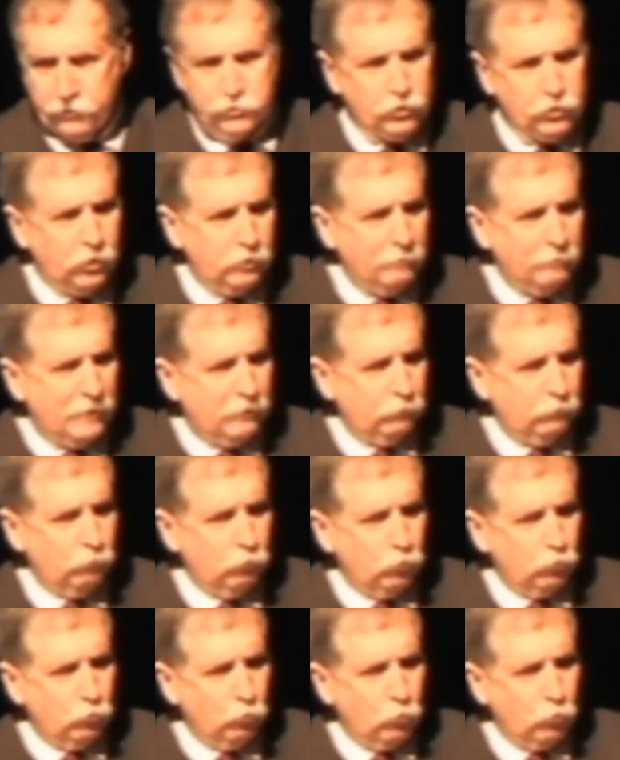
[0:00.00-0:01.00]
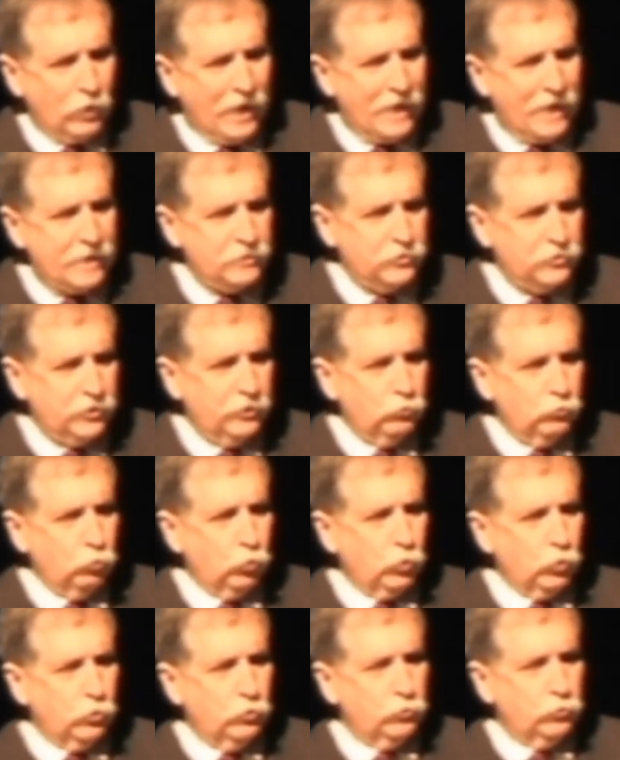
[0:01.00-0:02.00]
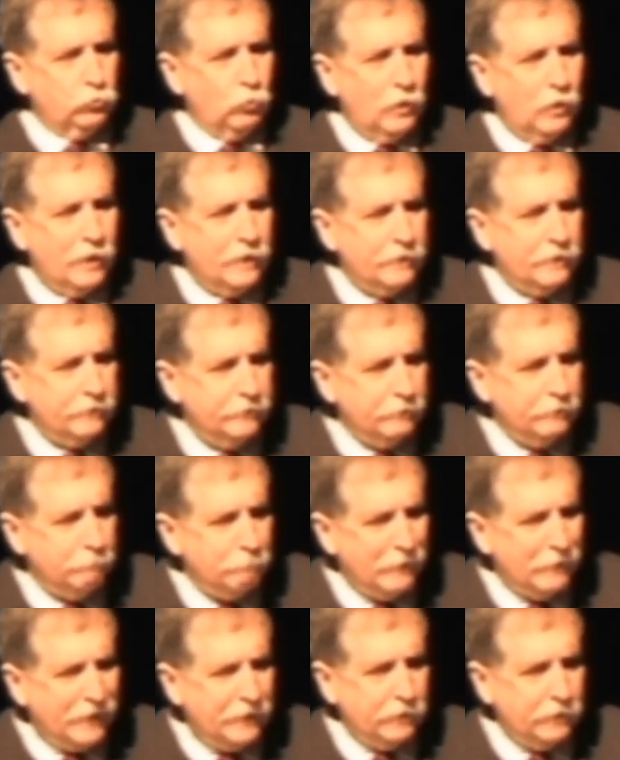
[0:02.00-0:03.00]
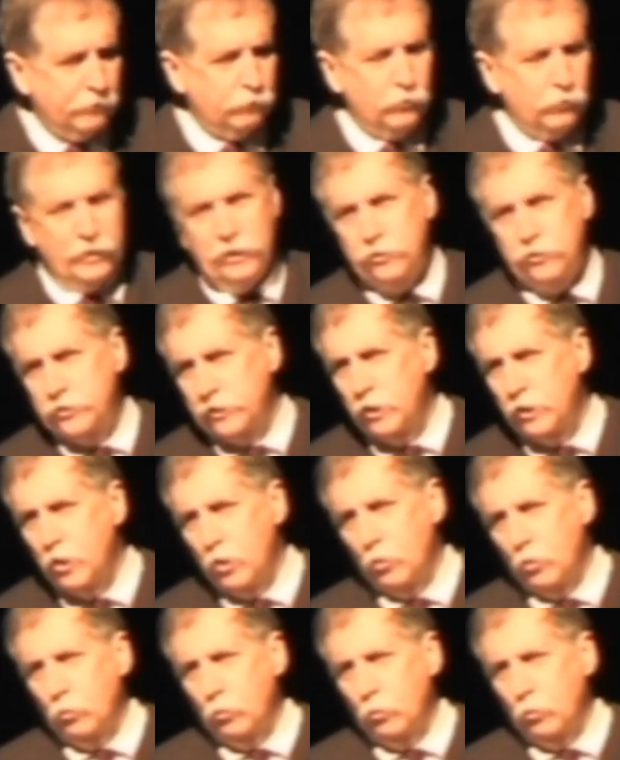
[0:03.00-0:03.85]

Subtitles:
It's all about rising worldwide demand for energy.